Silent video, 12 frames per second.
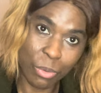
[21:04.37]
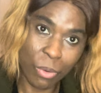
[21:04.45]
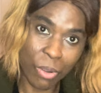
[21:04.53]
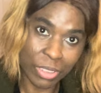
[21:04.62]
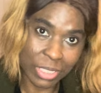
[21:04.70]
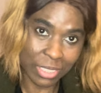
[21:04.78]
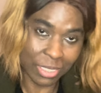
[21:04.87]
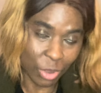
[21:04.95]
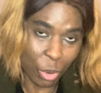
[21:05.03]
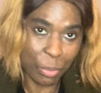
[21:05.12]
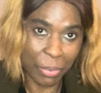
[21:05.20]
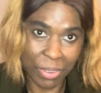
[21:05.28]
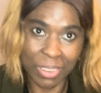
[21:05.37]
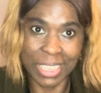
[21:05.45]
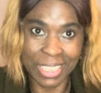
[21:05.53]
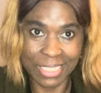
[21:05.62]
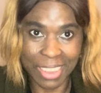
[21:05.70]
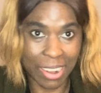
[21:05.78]
what's up
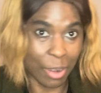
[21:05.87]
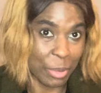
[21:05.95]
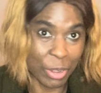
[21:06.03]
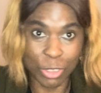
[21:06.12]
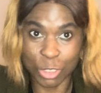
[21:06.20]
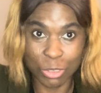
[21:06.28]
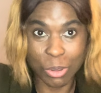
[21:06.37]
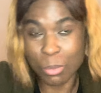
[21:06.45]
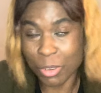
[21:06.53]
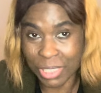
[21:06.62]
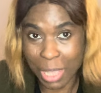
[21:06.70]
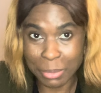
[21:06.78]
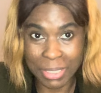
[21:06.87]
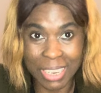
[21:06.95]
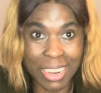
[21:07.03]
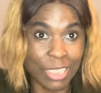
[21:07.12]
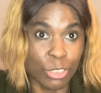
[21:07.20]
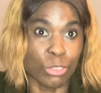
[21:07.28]
in Zara, because, you know, most times
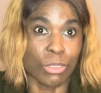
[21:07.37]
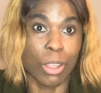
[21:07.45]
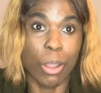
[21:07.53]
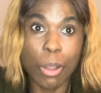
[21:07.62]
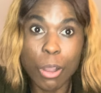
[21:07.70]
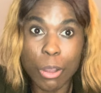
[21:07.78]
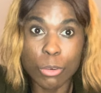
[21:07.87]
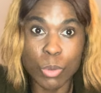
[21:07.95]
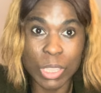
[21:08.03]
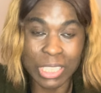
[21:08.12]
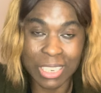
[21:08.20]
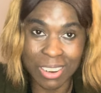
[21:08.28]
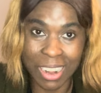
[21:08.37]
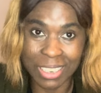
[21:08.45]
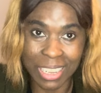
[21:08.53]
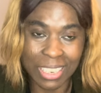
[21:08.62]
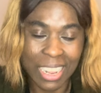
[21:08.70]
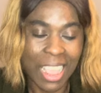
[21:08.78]
Zara is always
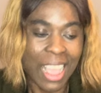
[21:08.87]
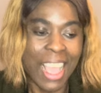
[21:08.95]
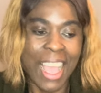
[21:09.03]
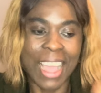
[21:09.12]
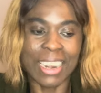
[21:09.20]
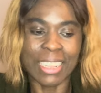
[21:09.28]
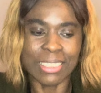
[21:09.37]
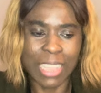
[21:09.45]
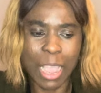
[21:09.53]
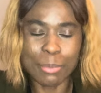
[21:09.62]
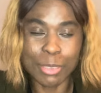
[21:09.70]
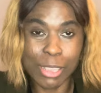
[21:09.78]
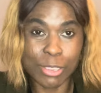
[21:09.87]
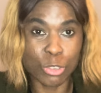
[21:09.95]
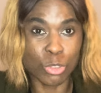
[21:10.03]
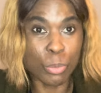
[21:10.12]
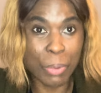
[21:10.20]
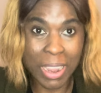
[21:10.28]
crowded, and at times it's
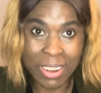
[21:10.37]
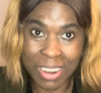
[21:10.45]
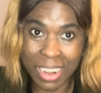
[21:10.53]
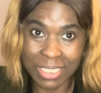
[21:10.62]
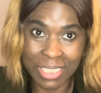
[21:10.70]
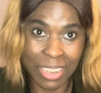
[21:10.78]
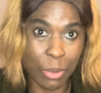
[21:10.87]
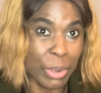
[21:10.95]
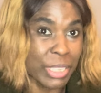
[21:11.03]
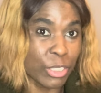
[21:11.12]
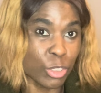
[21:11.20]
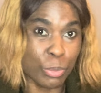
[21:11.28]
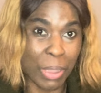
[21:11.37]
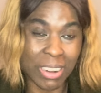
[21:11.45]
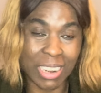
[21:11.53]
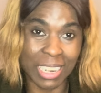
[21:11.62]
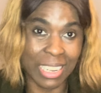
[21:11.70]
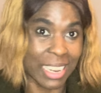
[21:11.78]
super crowded, and when it's super
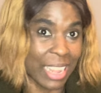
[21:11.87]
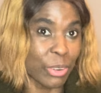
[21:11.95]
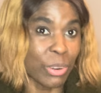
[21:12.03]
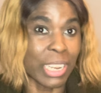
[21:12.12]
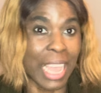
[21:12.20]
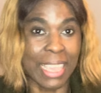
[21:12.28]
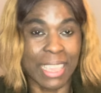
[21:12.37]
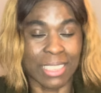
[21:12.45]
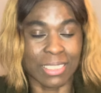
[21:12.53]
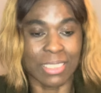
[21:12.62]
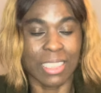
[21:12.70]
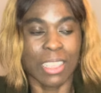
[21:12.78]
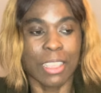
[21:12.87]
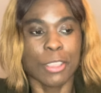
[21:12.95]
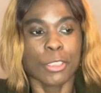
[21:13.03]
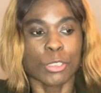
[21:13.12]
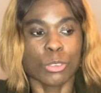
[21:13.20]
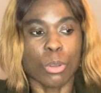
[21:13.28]
crowded, I don't like it.
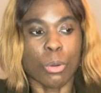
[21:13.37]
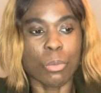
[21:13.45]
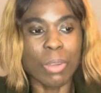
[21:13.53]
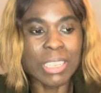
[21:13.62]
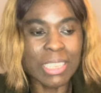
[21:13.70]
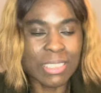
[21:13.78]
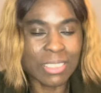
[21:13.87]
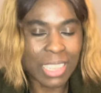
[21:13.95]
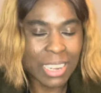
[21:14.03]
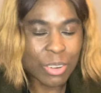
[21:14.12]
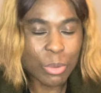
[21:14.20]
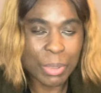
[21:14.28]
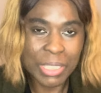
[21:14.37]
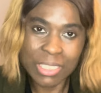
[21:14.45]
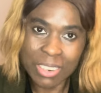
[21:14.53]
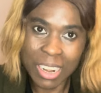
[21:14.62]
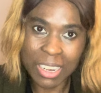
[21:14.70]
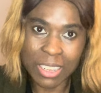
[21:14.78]
So when it's a little bit
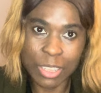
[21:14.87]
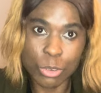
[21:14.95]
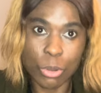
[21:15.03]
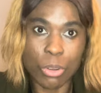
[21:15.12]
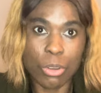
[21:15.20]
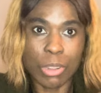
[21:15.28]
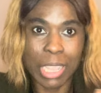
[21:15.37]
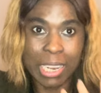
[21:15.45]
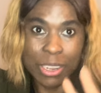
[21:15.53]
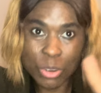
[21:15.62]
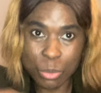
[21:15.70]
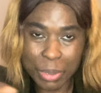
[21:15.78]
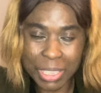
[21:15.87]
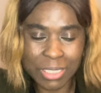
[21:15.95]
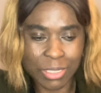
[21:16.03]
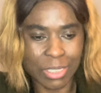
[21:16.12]
crowded or a little bit,